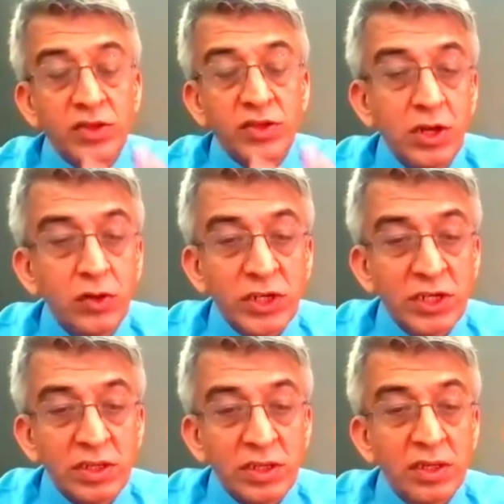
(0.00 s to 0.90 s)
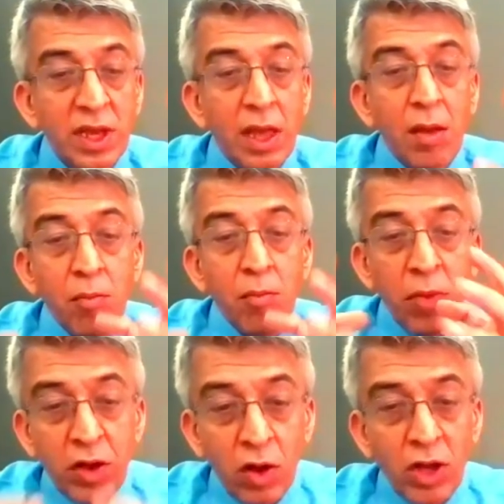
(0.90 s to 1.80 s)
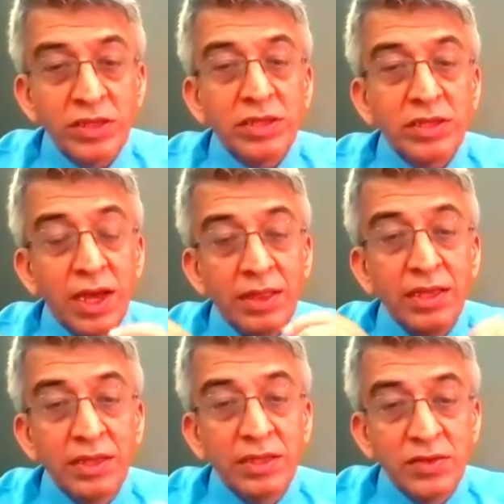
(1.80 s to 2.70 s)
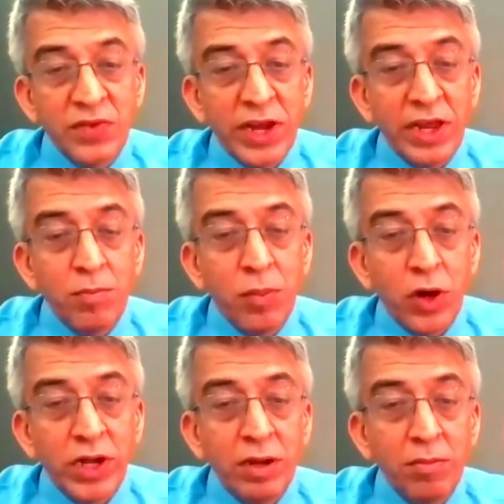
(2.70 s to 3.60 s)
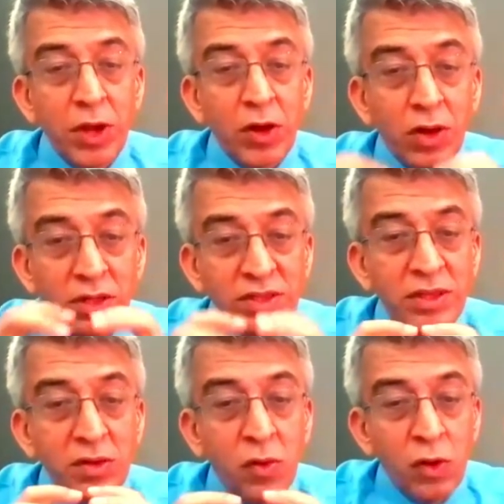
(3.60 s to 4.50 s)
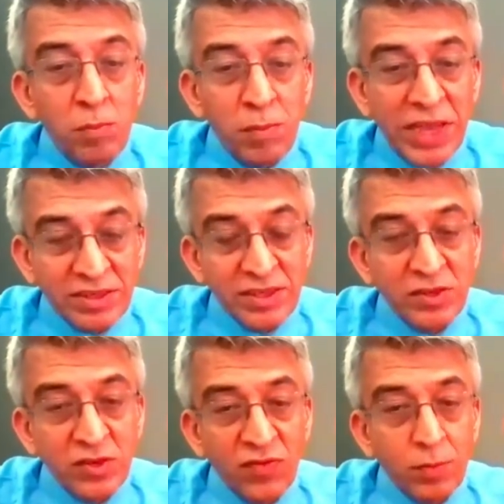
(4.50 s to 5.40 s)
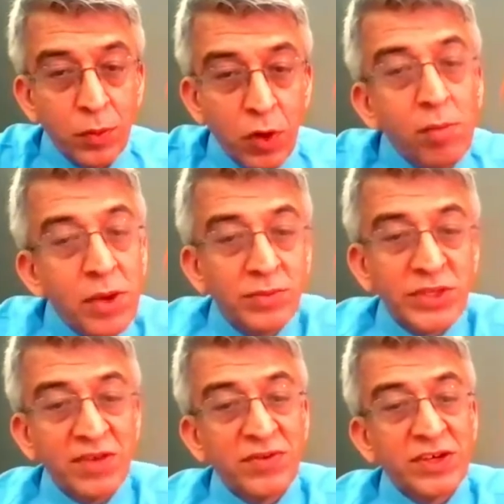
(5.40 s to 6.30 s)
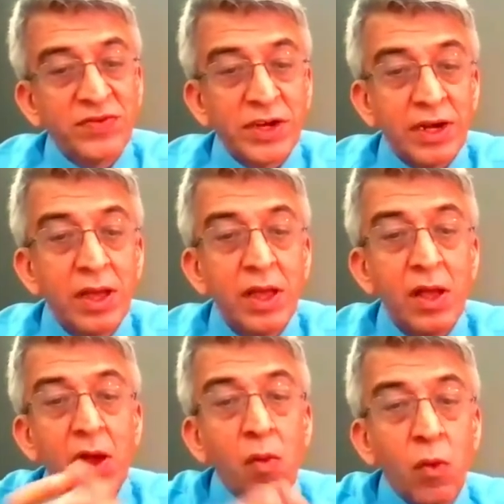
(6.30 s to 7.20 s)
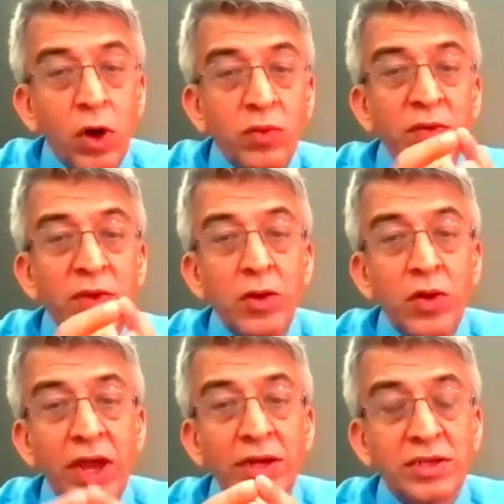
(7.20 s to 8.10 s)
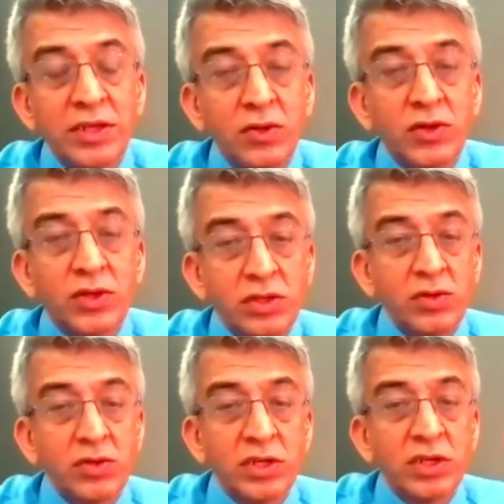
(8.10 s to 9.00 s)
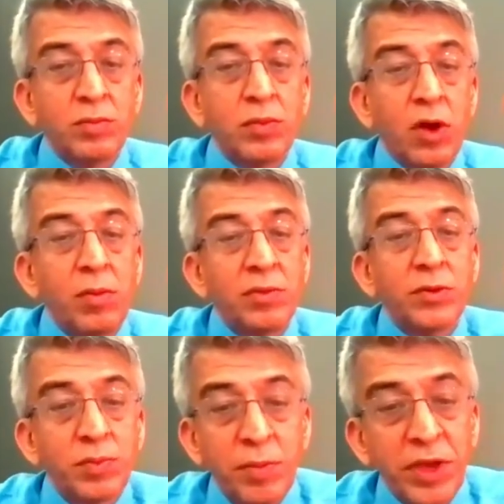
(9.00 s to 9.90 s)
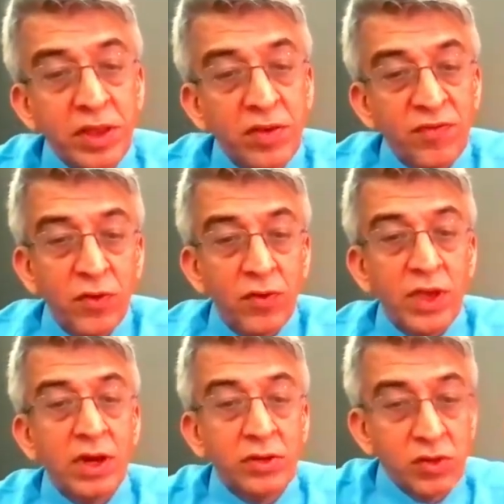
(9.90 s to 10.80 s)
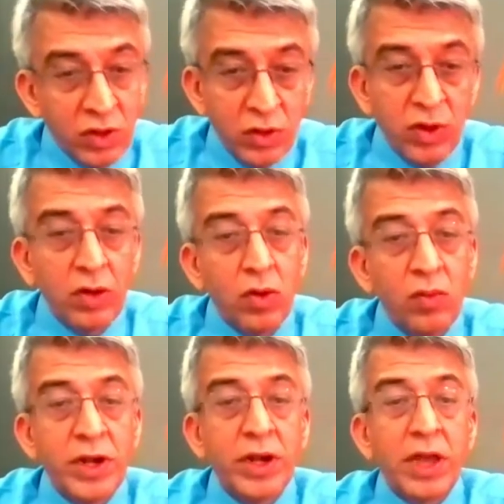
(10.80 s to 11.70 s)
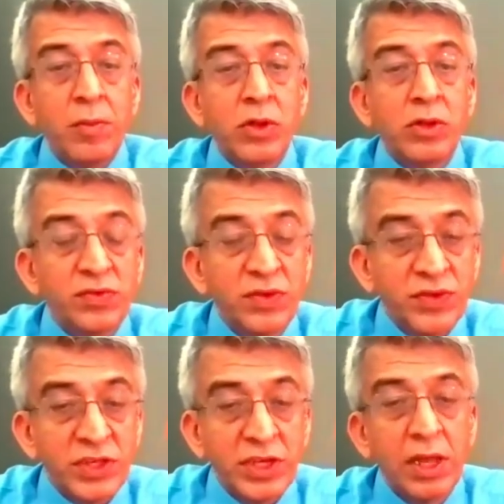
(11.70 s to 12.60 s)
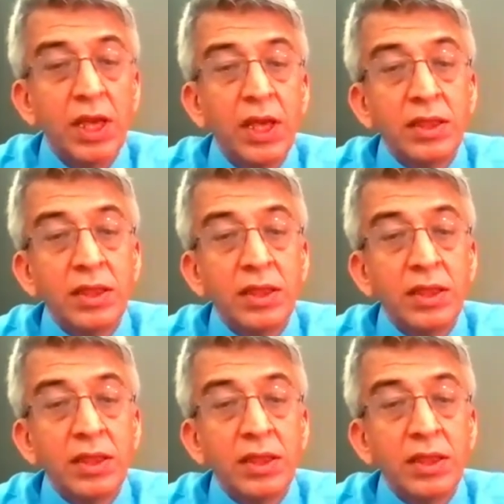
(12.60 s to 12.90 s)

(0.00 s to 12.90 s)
solutions. Because I think this is very important, because the whole basis of the problems have shifted. What we were looking at solutions to certain problems, maybe in the few years or during COVID time also we've seen,